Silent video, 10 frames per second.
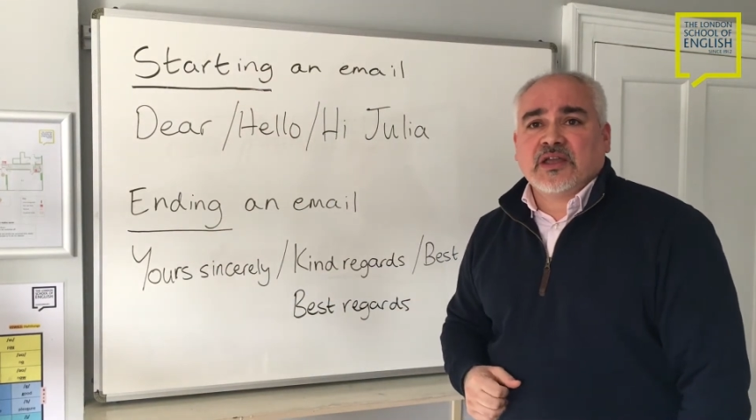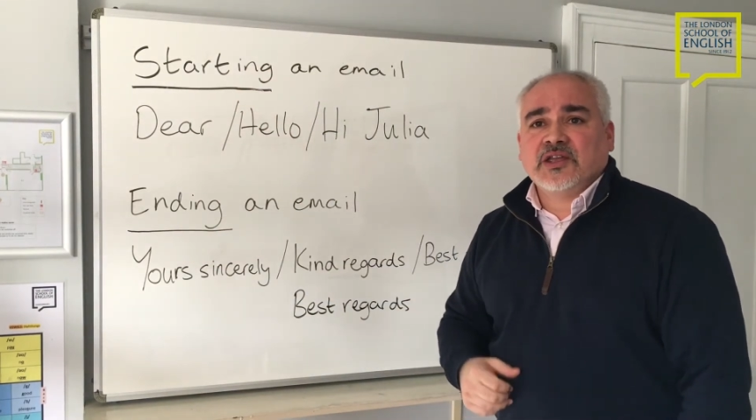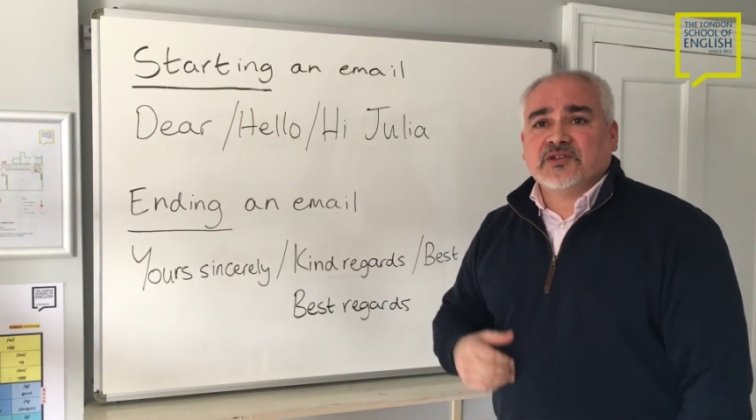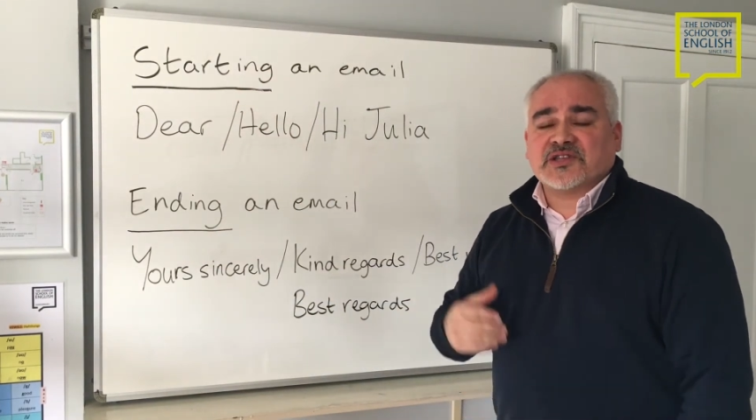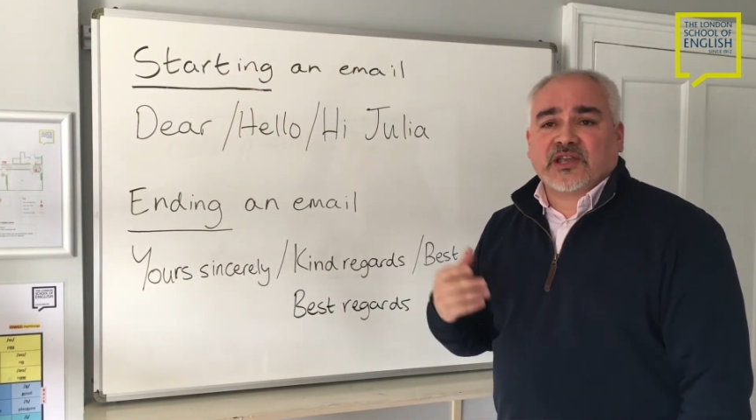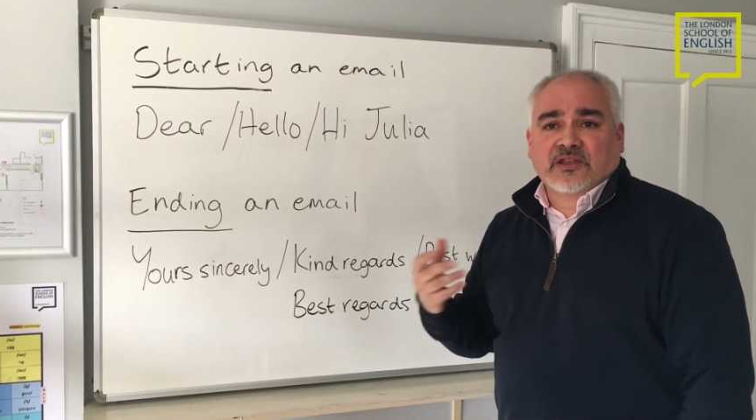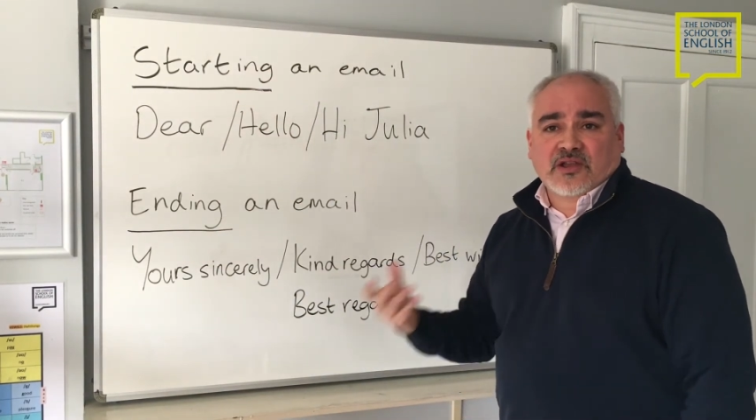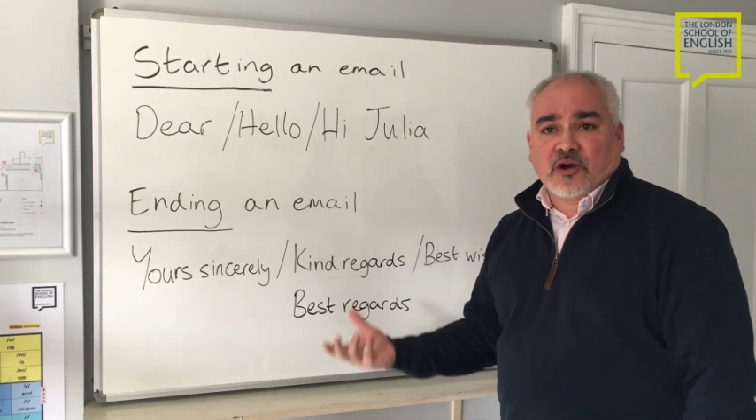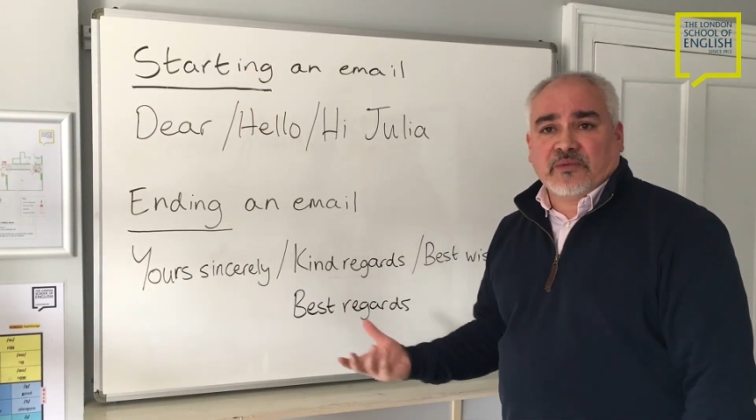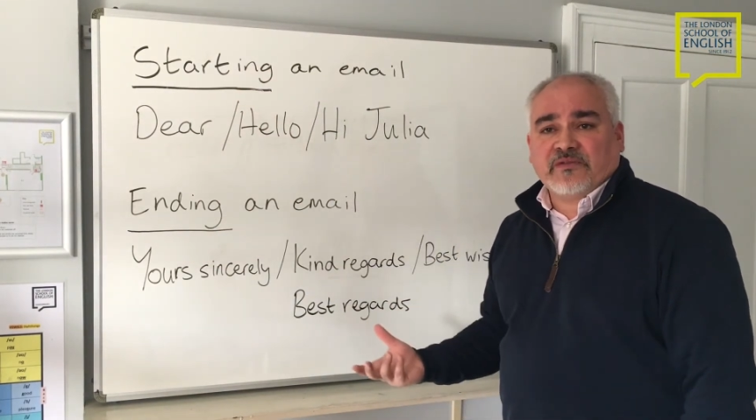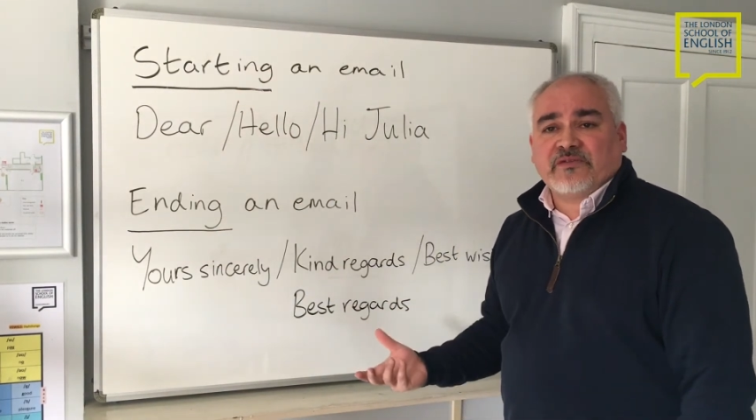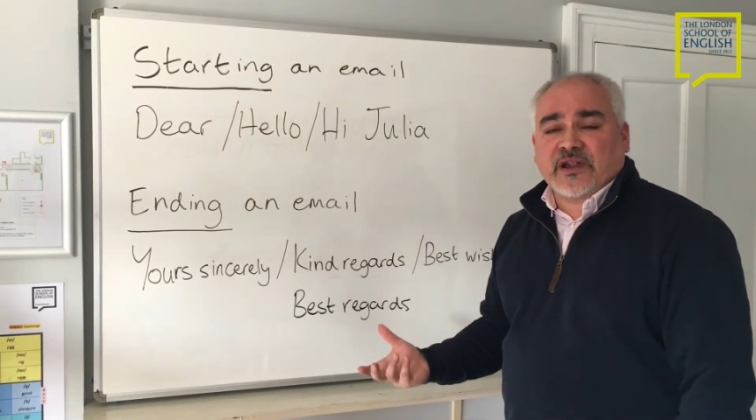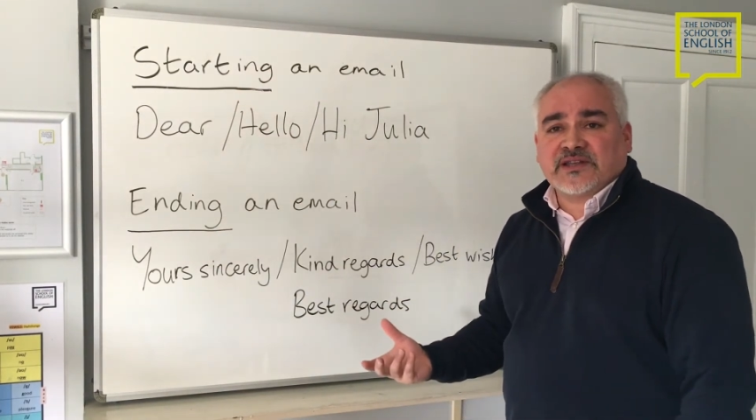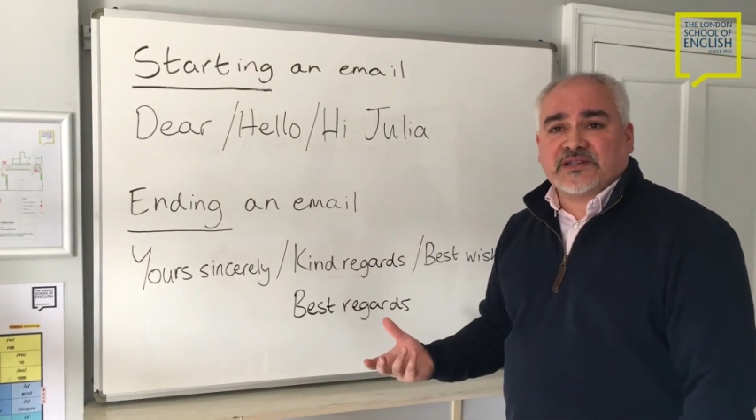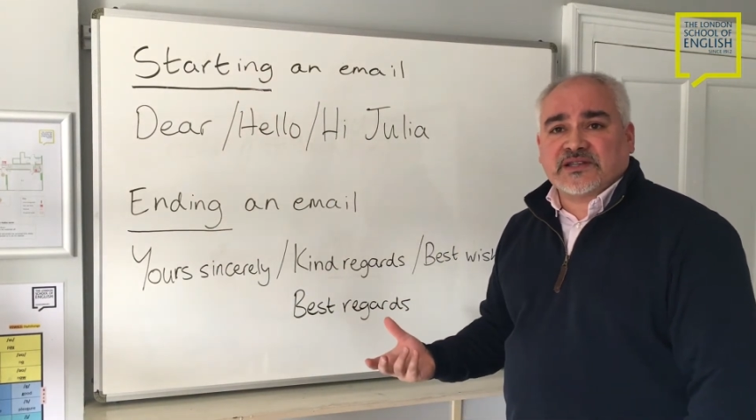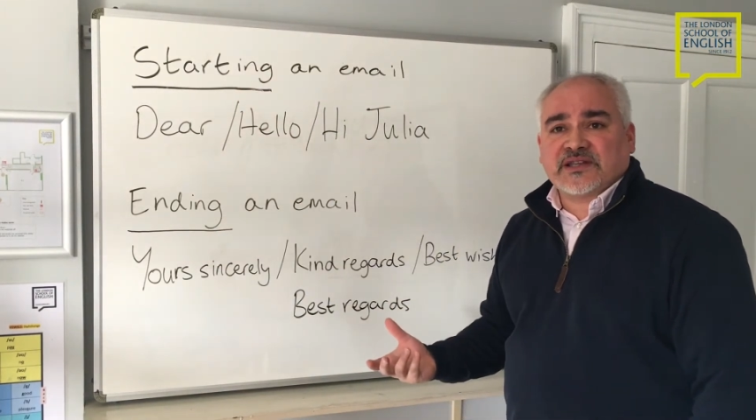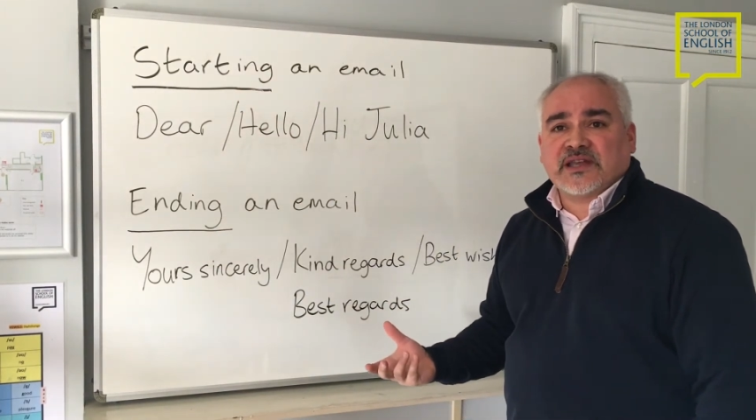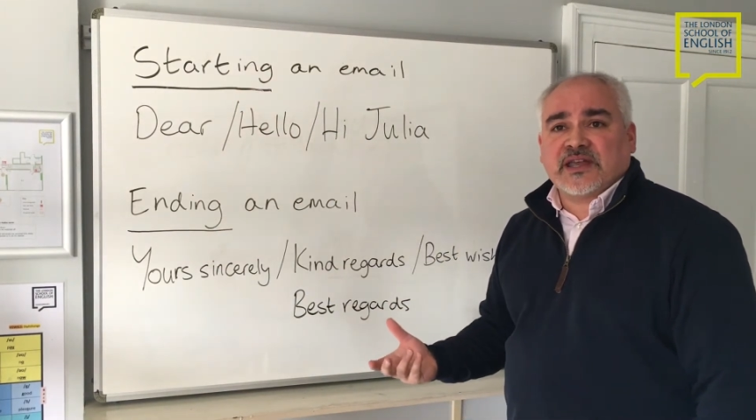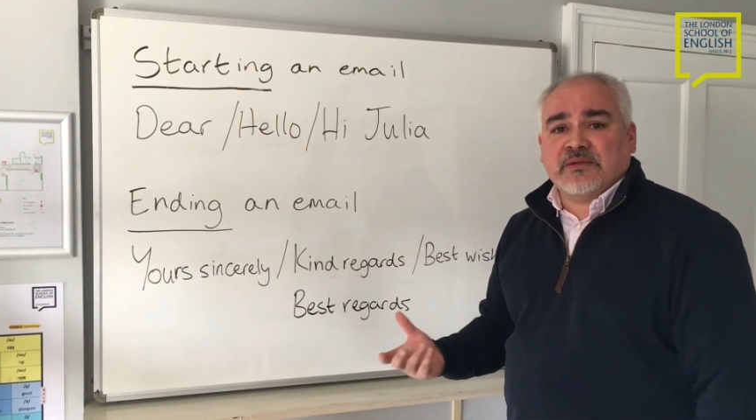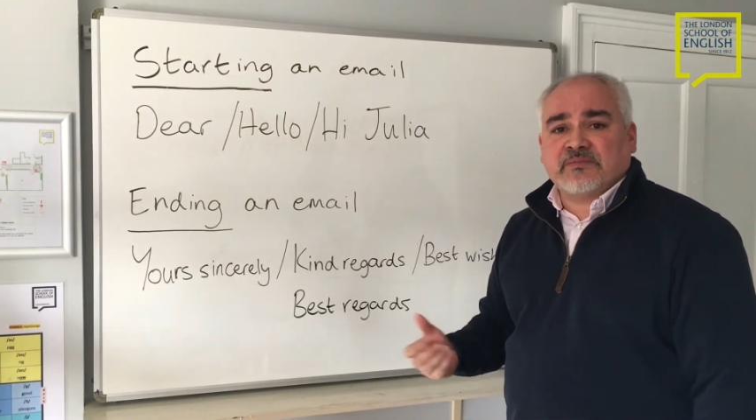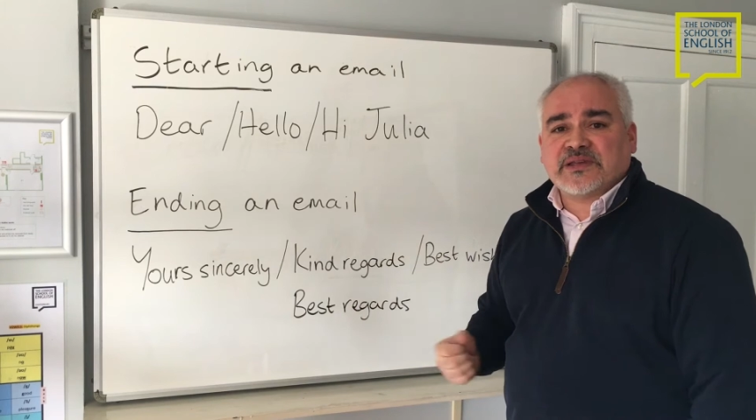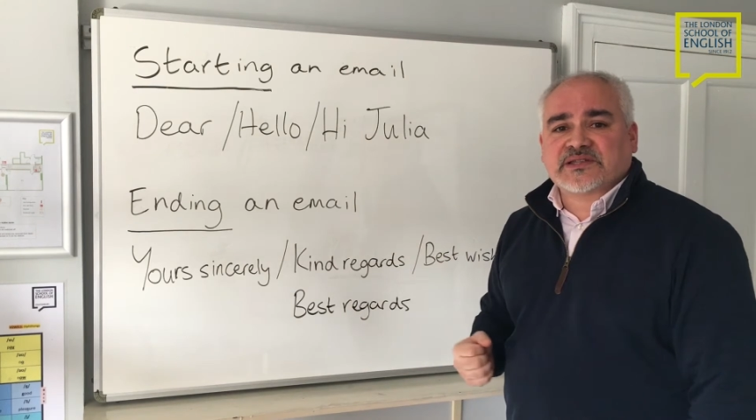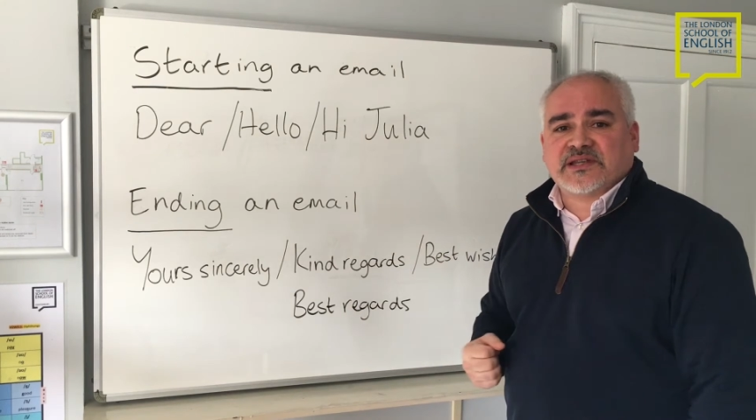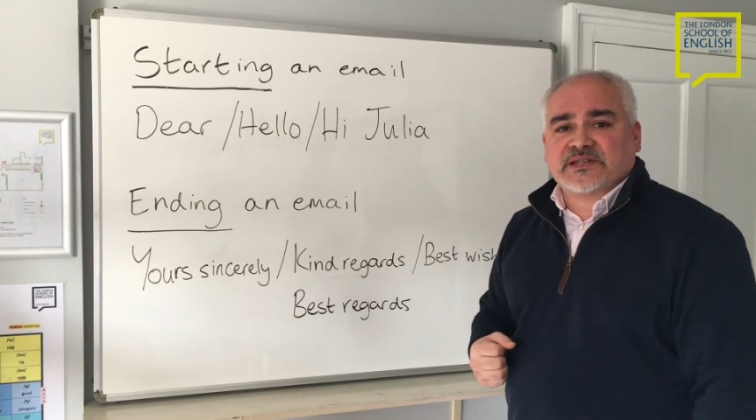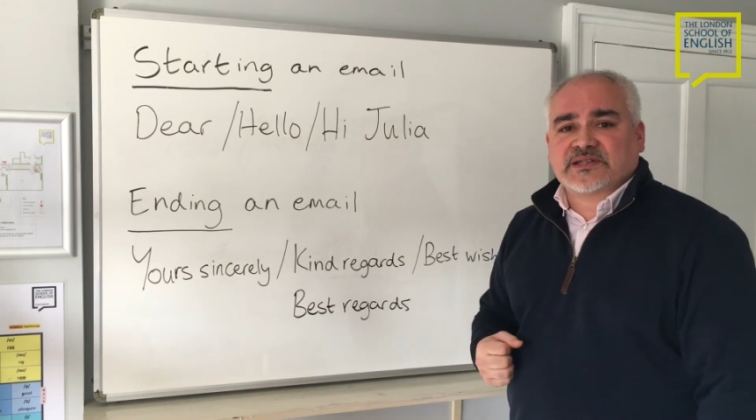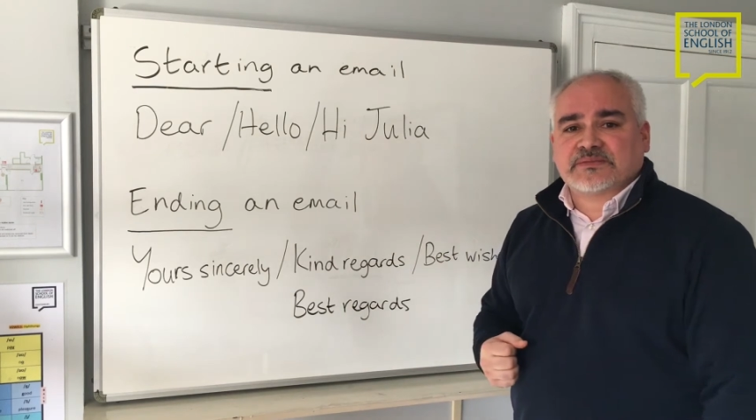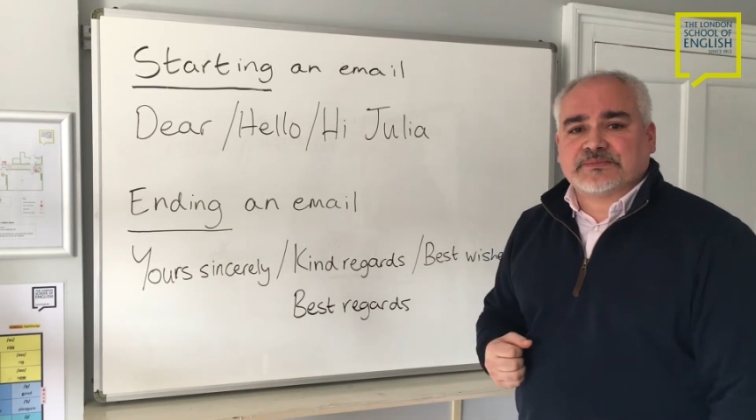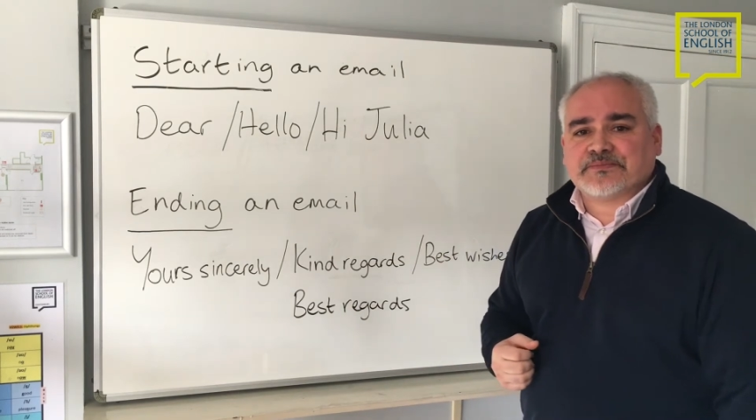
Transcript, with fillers: using common phrases in business.